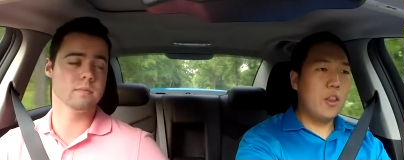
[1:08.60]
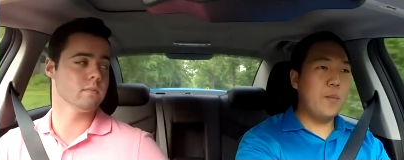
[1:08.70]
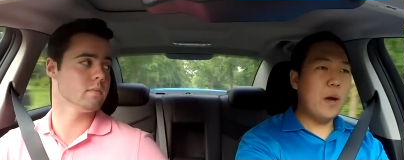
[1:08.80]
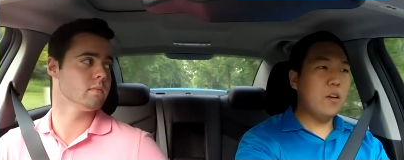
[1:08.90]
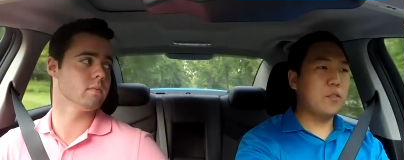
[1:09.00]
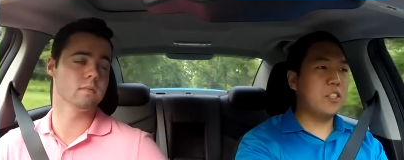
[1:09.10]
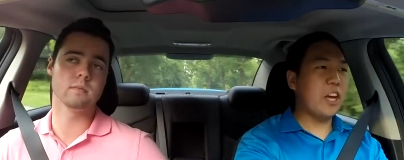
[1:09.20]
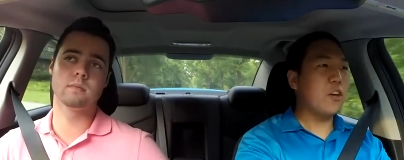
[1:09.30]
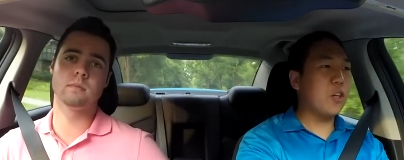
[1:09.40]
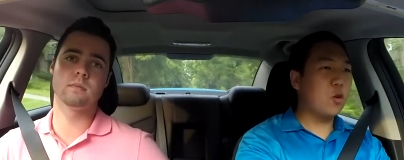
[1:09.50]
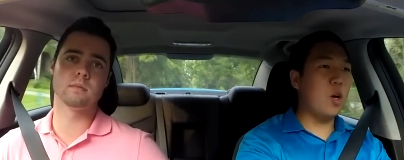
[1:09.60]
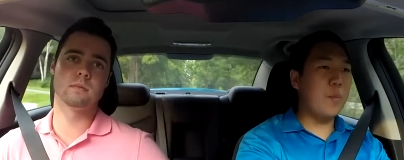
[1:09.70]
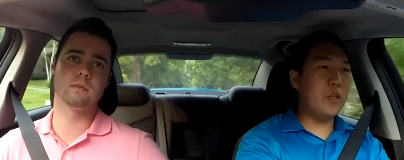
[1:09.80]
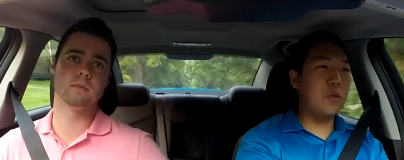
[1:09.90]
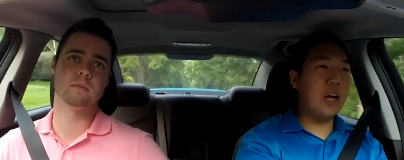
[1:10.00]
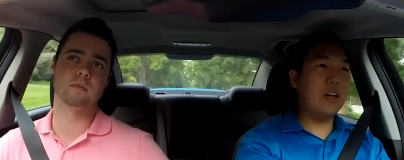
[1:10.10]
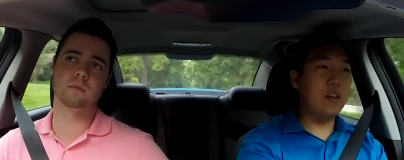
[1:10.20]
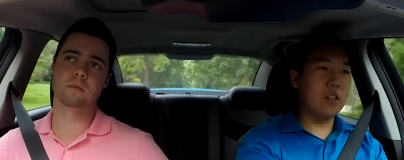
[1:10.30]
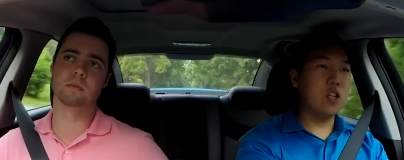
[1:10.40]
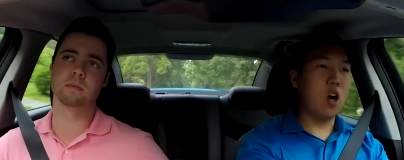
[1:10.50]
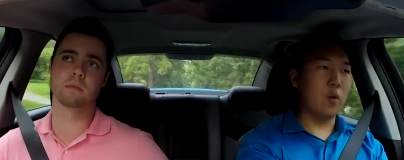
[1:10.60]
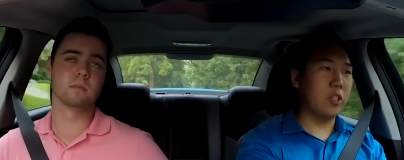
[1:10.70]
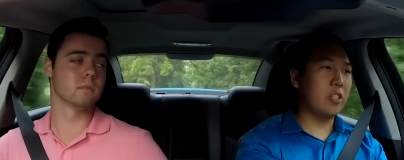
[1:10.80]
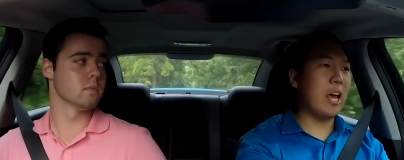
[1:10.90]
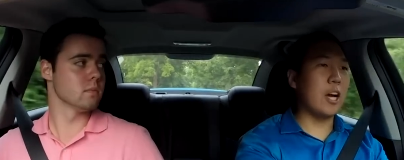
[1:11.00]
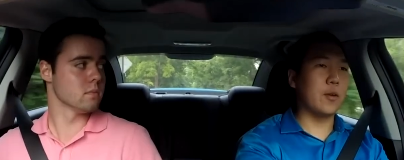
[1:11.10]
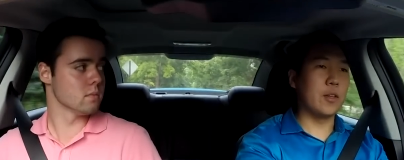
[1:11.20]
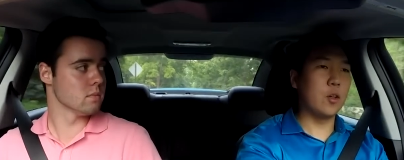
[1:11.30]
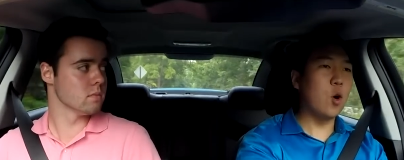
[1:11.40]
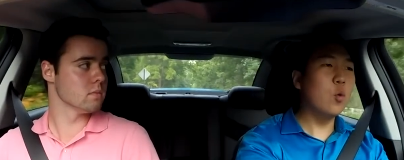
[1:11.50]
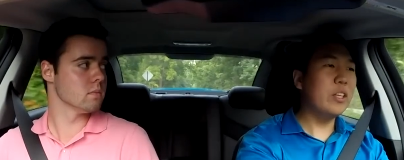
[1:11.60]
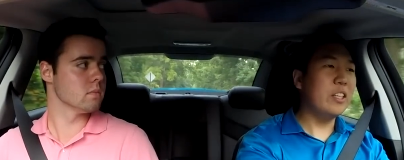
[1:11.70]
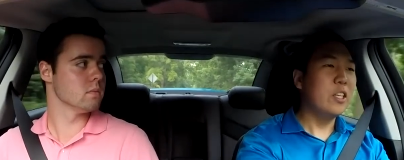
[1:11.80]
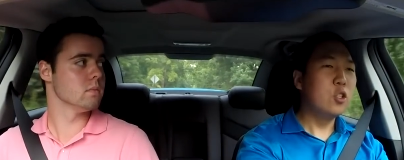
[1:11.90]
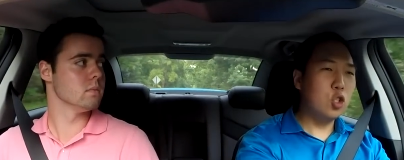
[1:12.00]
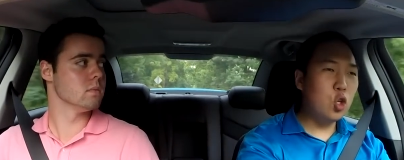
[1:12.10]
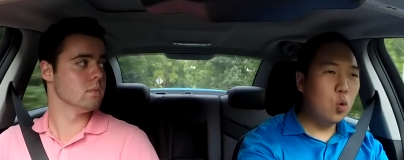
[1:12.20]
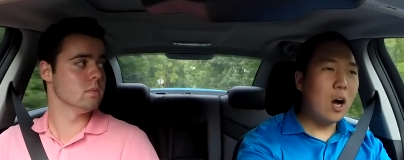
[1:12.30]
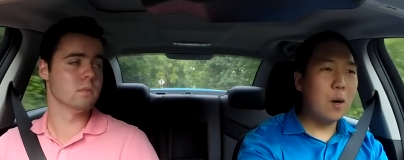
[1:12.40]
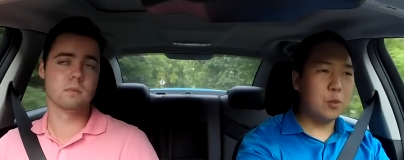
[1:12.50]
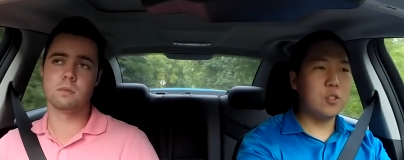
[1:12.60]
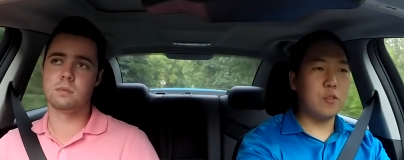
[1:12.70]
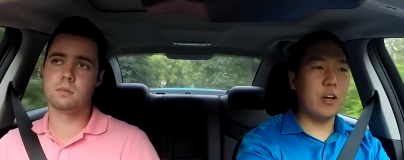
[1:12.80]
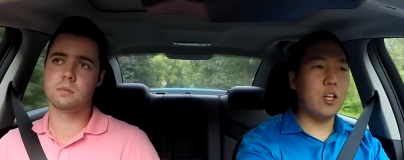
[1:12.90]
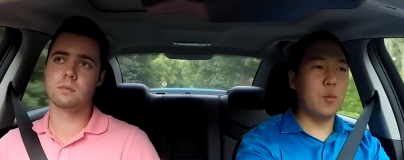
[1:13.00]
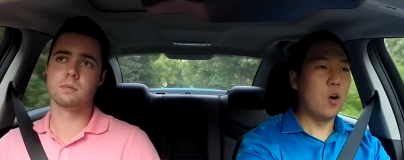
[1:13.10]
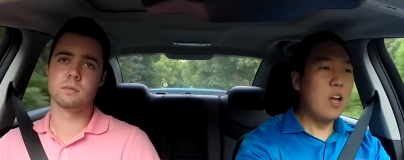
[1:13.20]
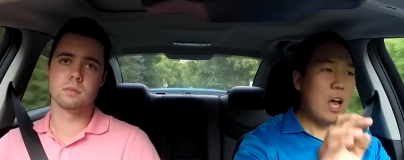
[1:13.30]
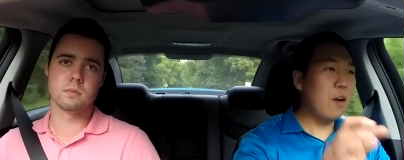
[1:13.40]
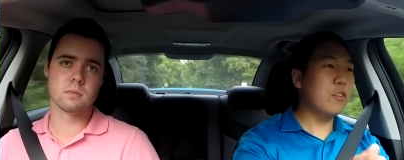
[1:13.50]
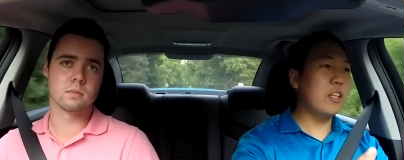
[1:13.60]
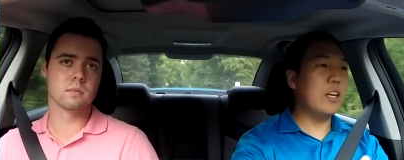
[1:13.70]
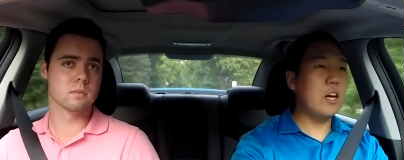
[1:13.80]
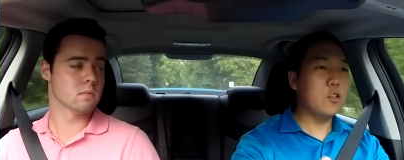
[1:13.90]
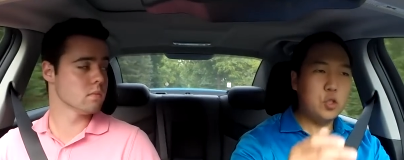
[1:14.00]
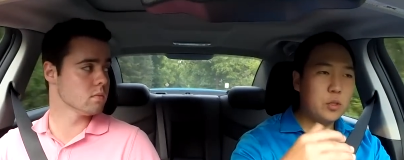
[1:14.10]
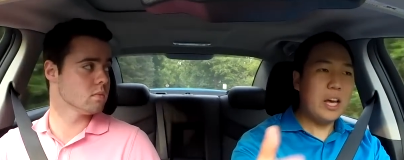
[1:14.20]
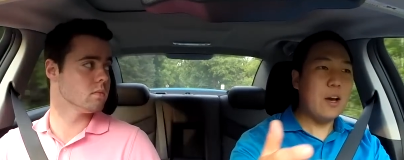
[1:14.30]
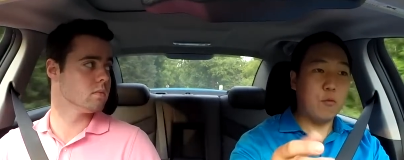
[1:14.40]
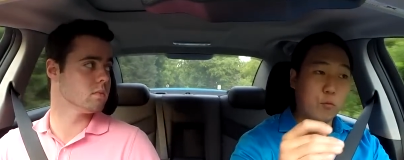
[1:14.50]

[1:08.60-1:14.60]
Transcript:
Speaker 1: The amount of standard equipment you get in this car is staggering. There are only two options available. Everything else you get